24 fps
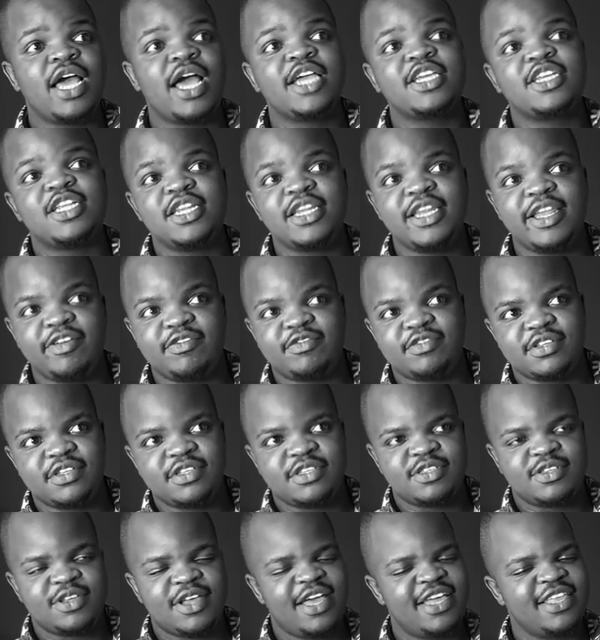I actually left.
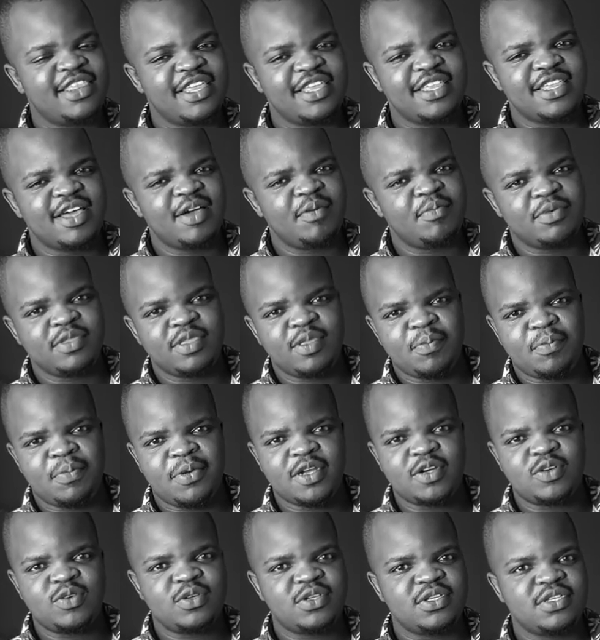So I think bought the
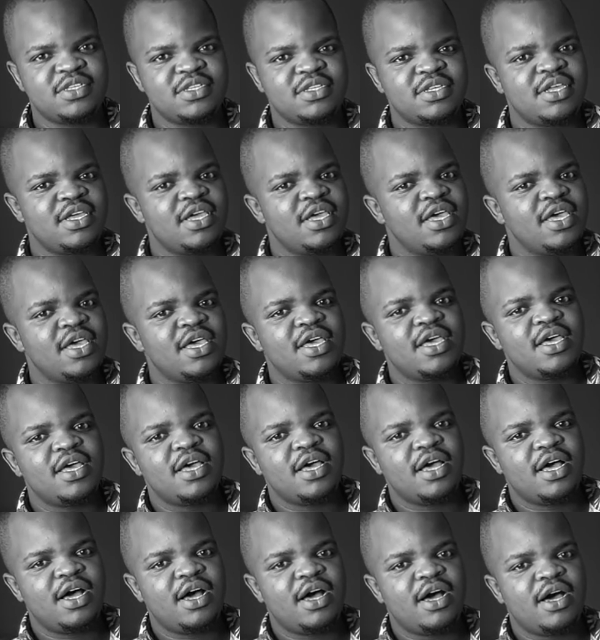batteries.
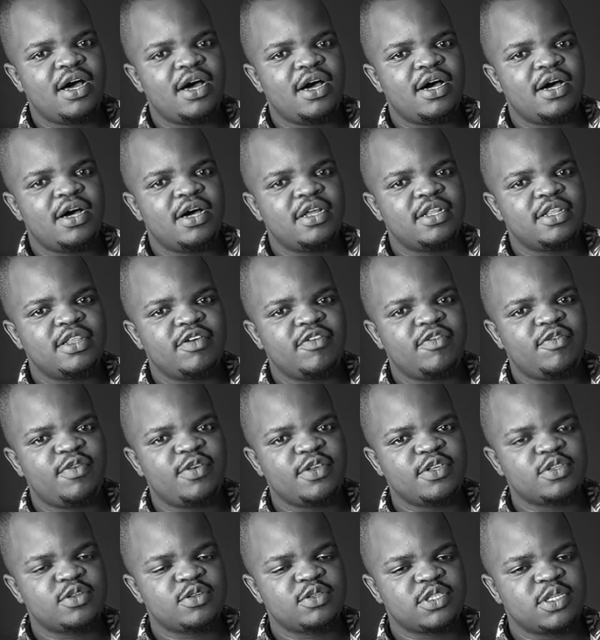Uh, the
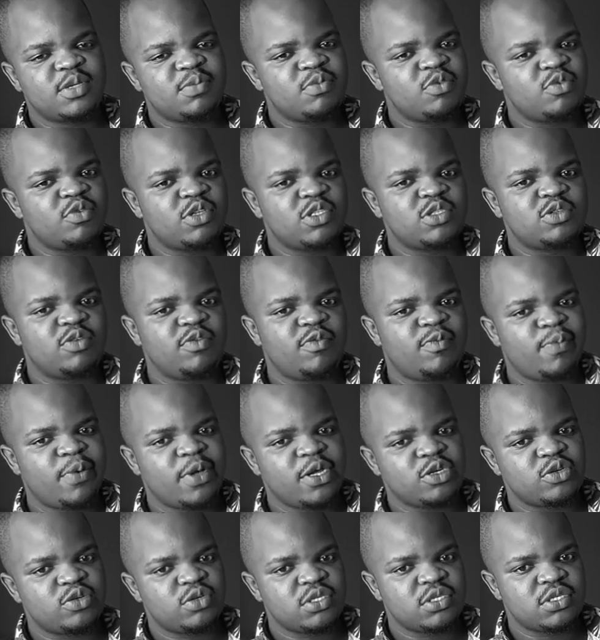first consumption was of
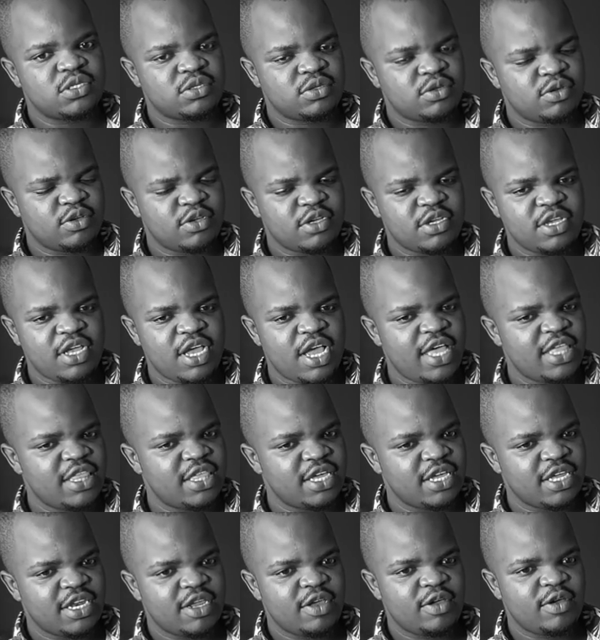batteries. So
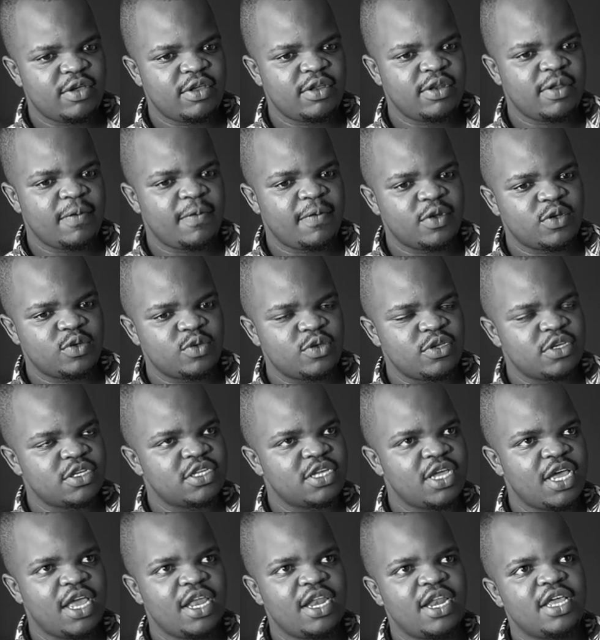think in, a, in about two weeks,
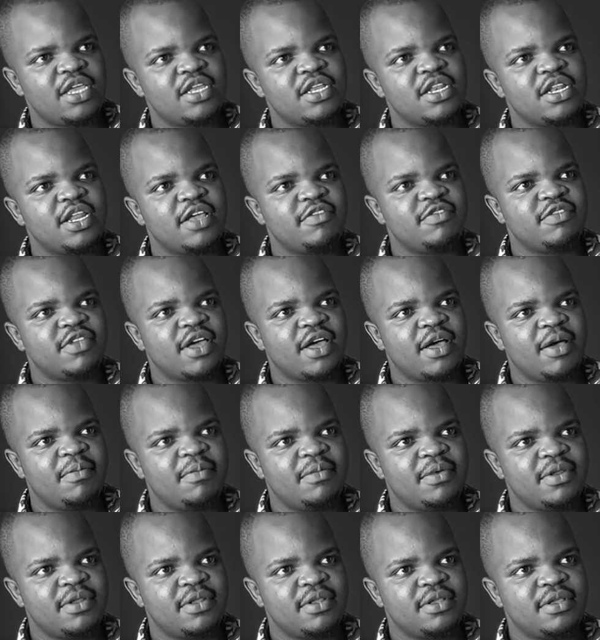I like left the
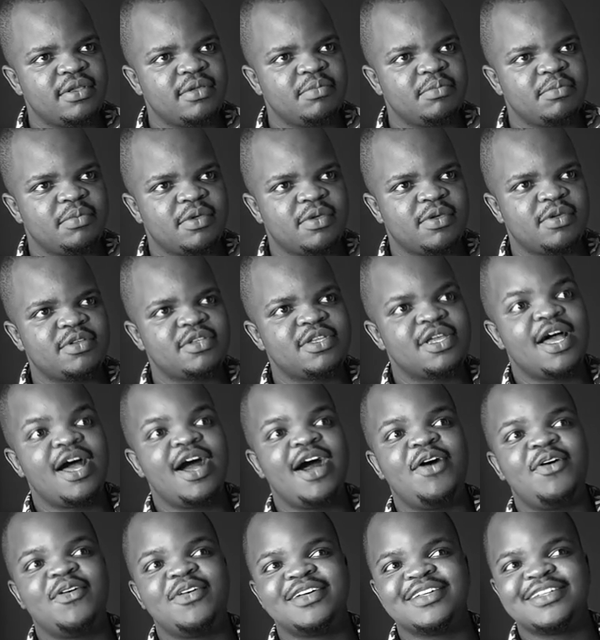company. Okay.
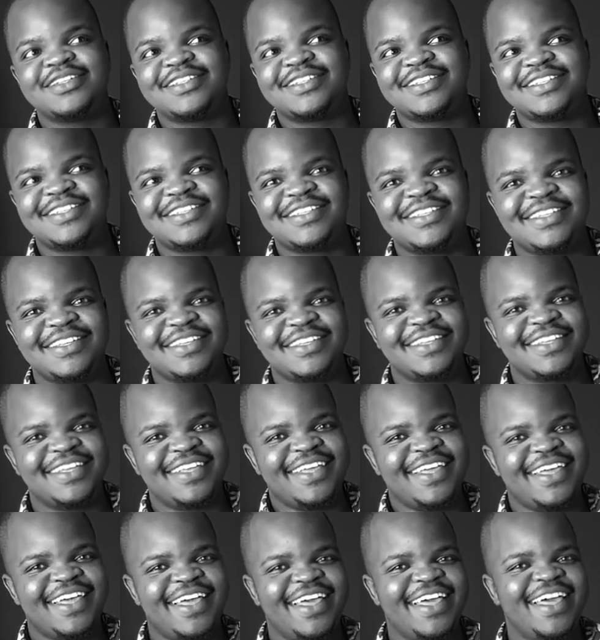I was,
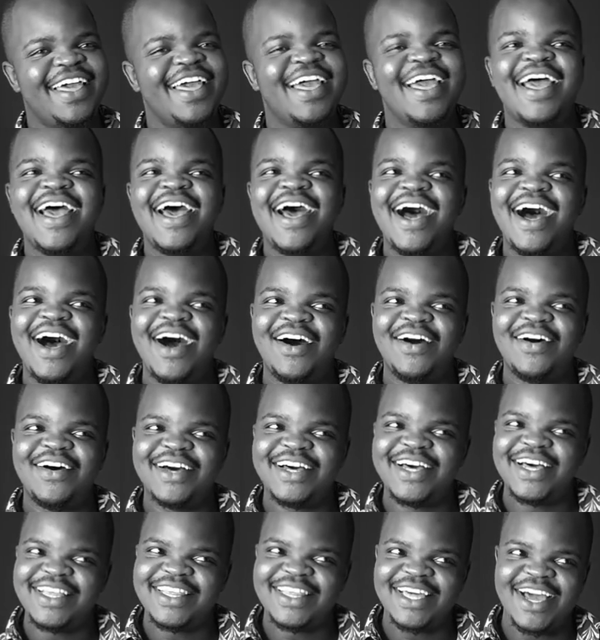
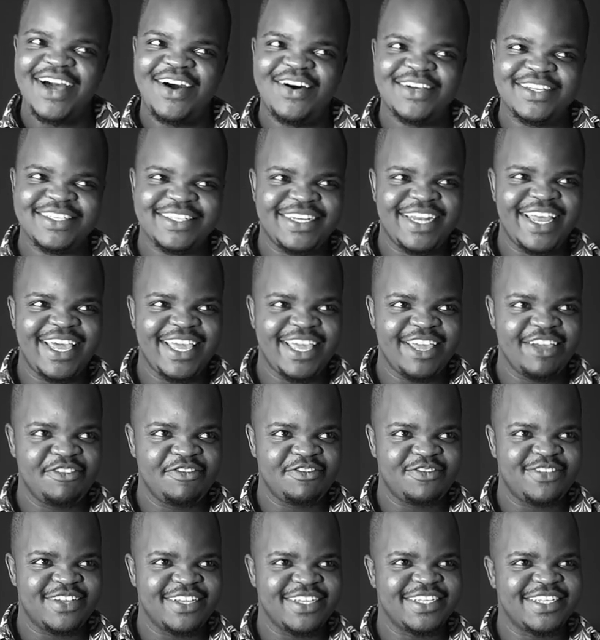I, I, think I was
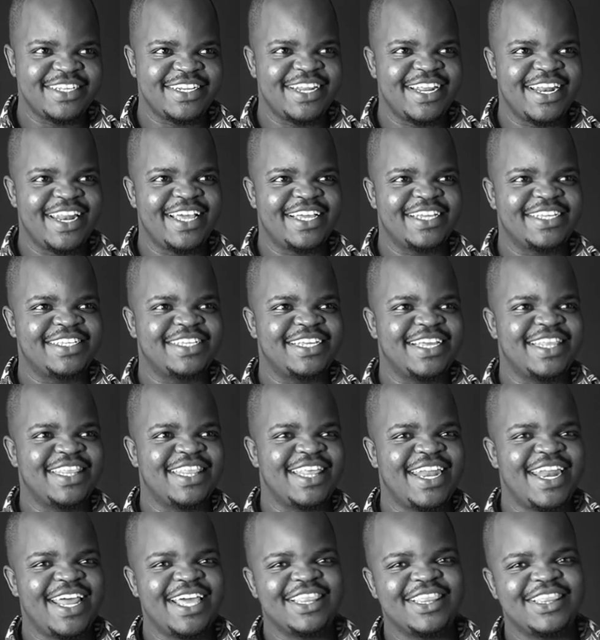naive to a certain extent
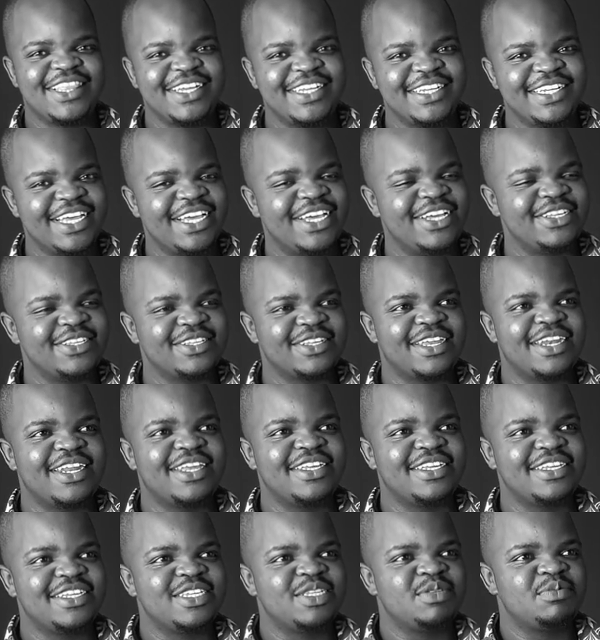that I thought I was gonna
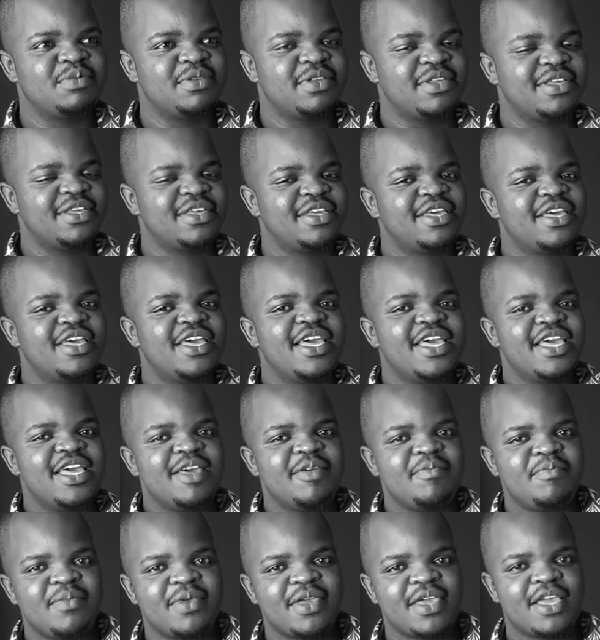just be
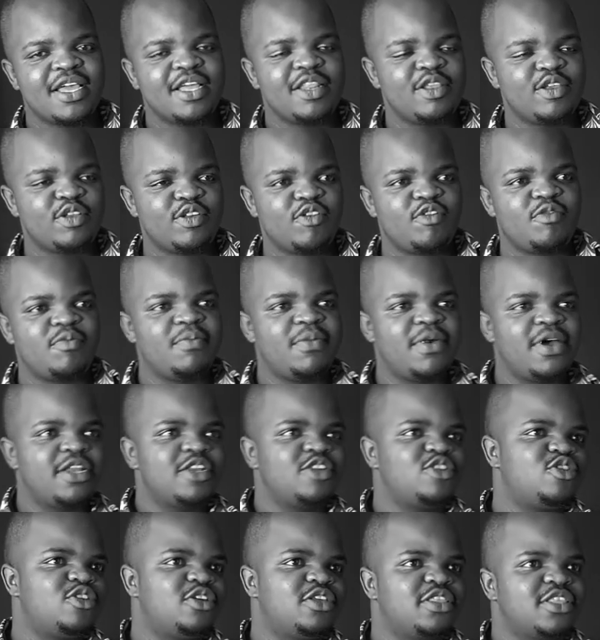making a lot of money
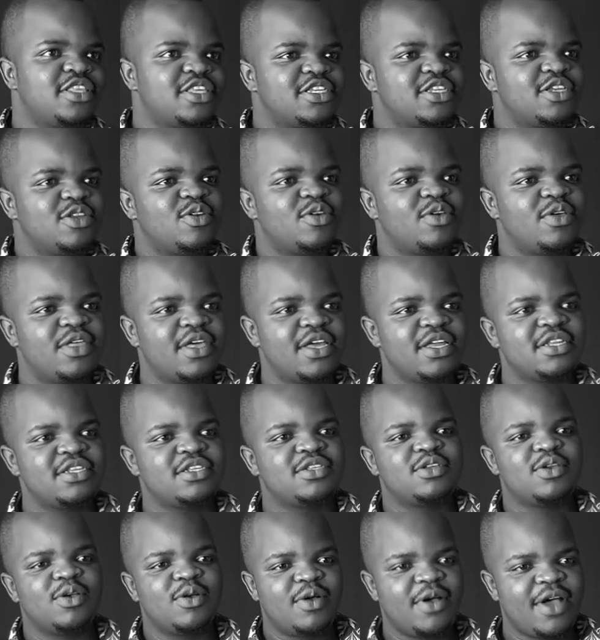doing this and all that.
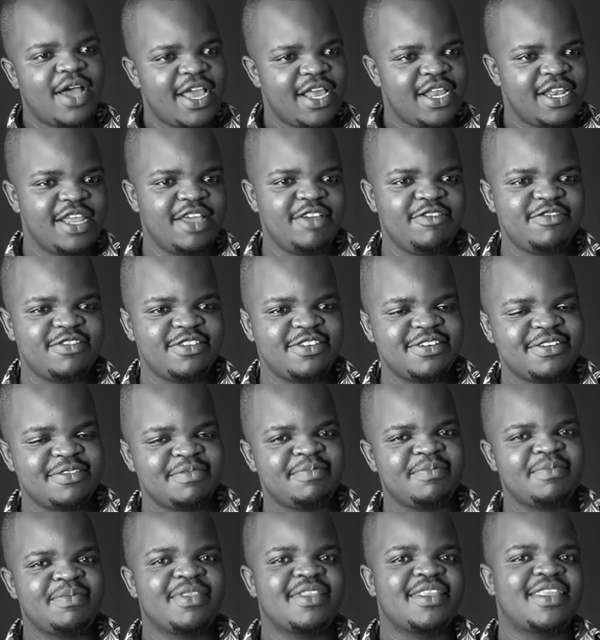So I left.
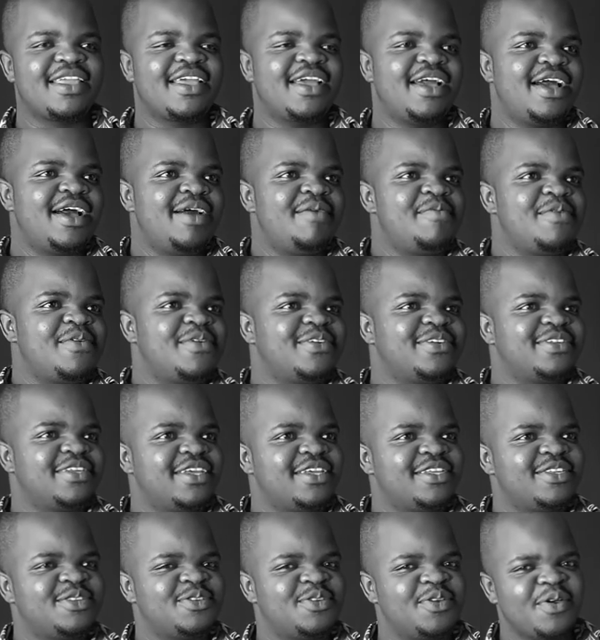Yeah. Uh, because I
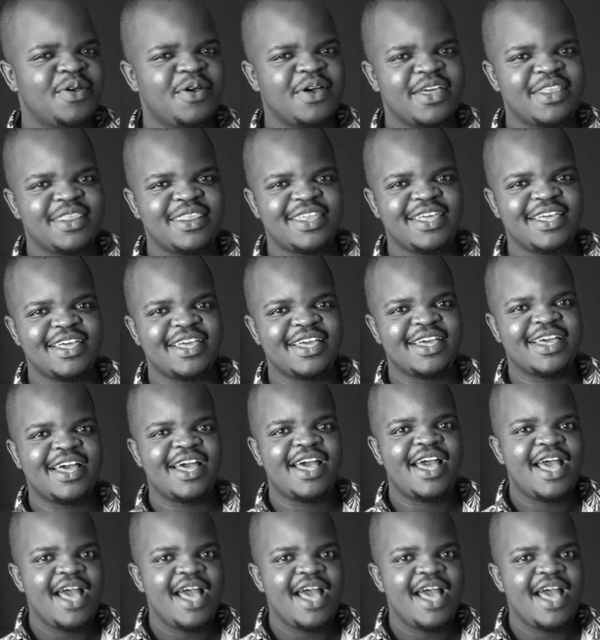stock, I think